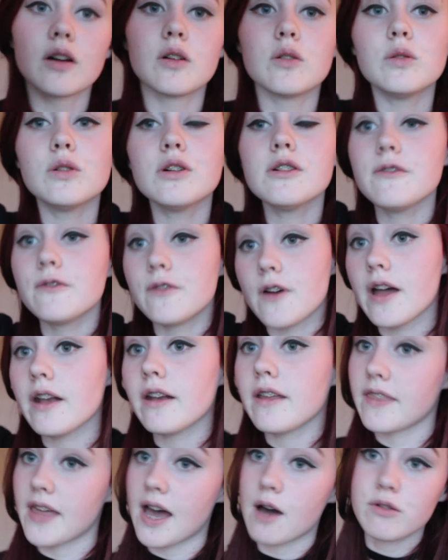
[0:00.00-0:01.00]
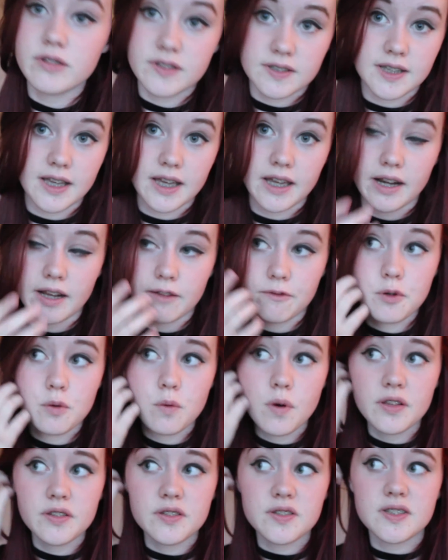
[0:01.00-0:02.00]
Cool fun that was it. If you
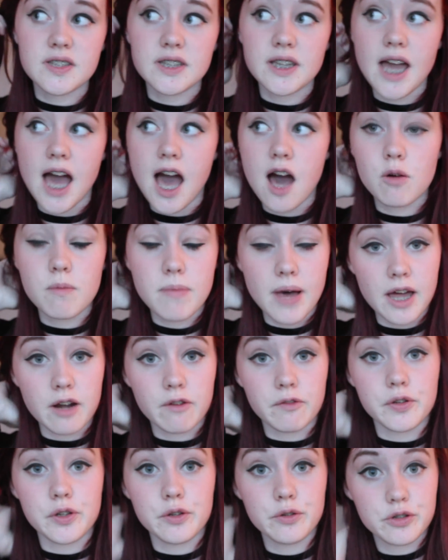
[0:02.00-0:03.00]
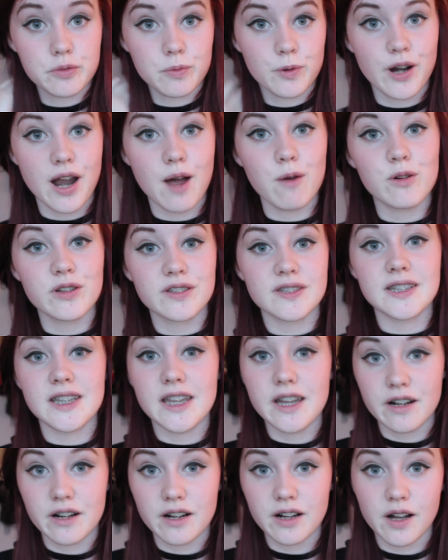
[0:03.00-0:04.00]
want to see how bad of a YouTuber I was a
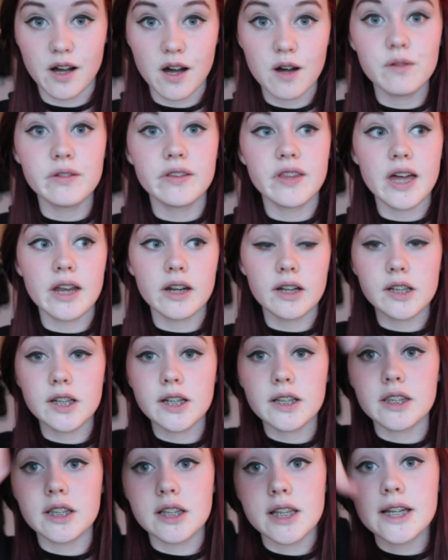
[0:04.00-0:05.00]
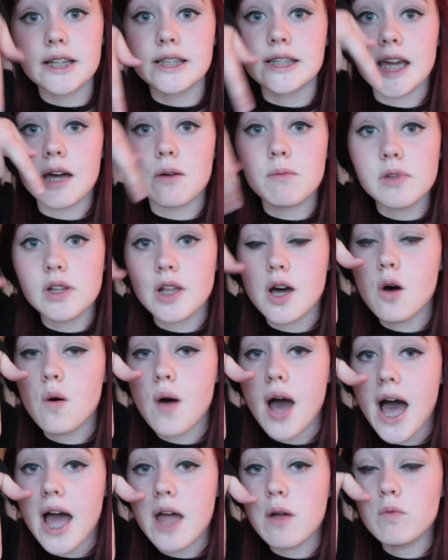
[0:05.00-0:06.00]
year ago, then click the link down below.
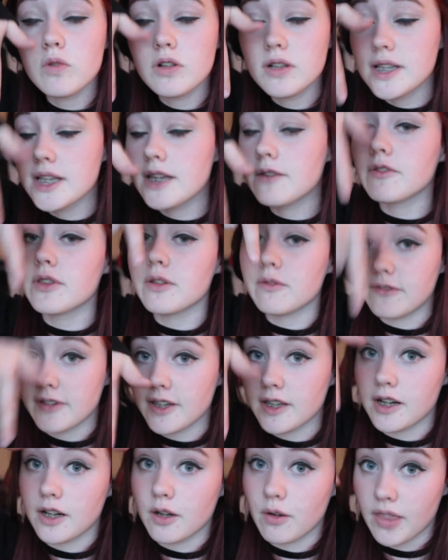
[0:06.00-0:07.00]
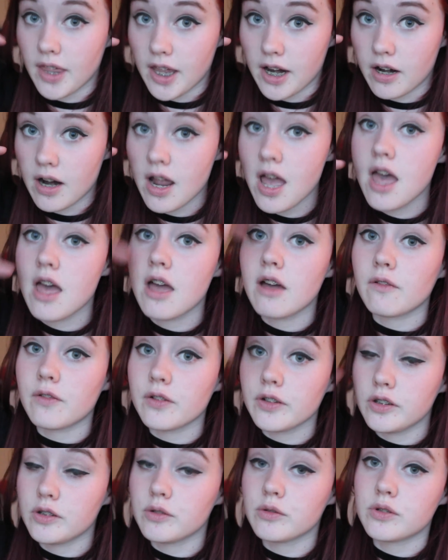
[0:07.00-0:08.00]
I will leave the video there
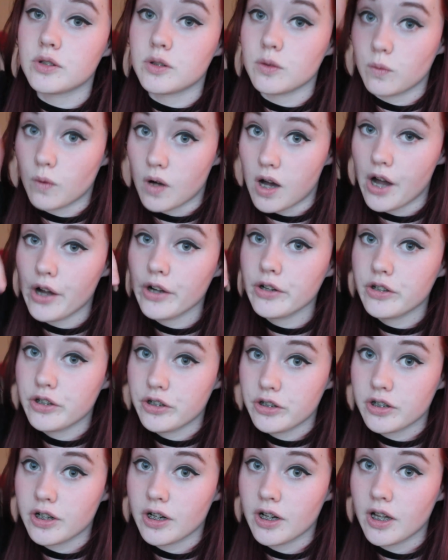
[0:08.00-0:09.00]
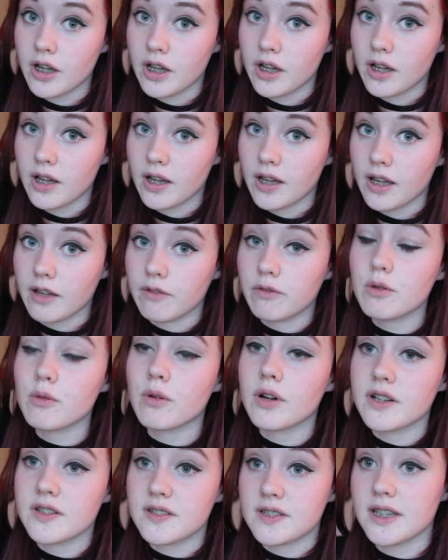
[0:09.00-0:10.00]
for you to watch. If you
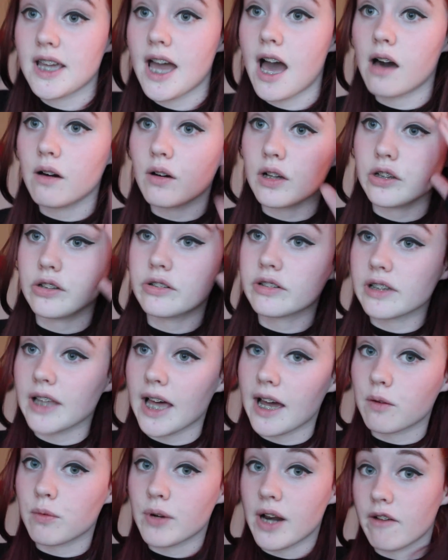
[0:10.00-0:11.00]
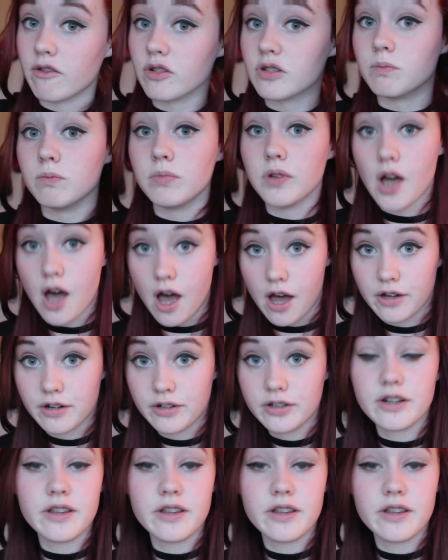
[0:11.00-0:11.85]
want to see how I looked like when I was blonde,